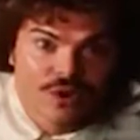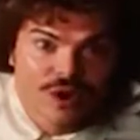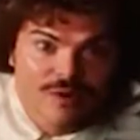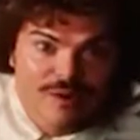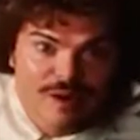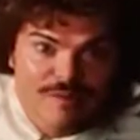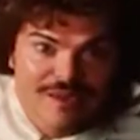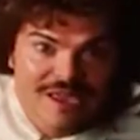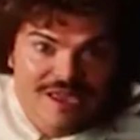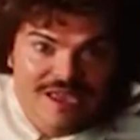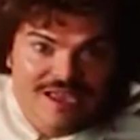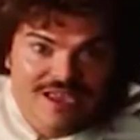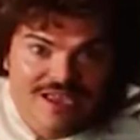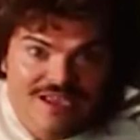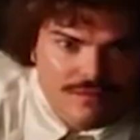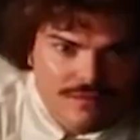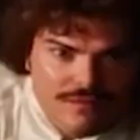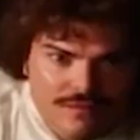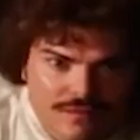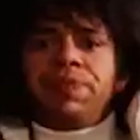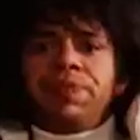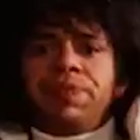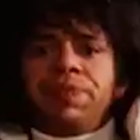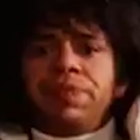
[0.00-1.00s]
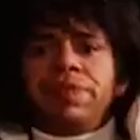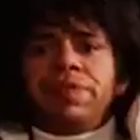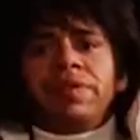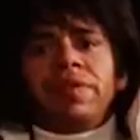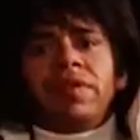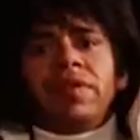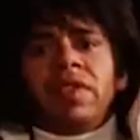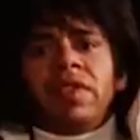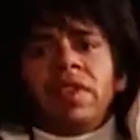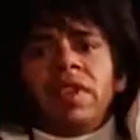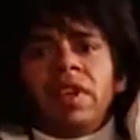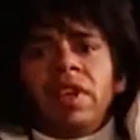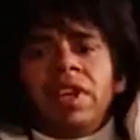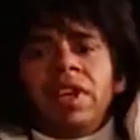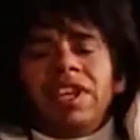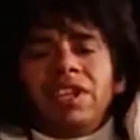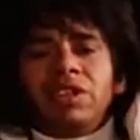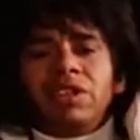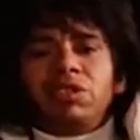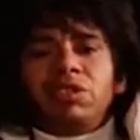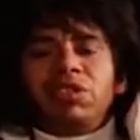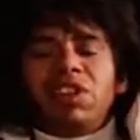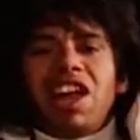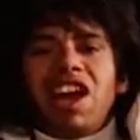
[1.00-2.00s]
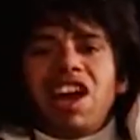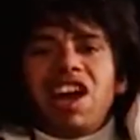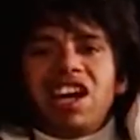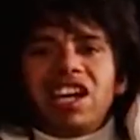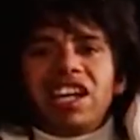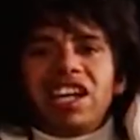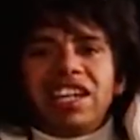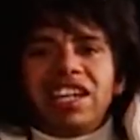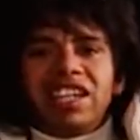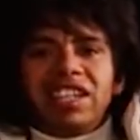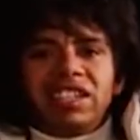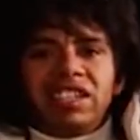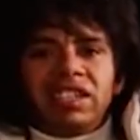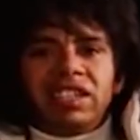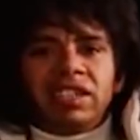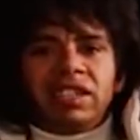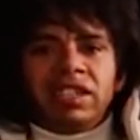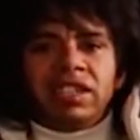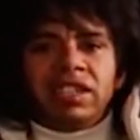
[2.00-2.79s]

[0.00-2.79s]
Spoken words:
what about me? Good luck.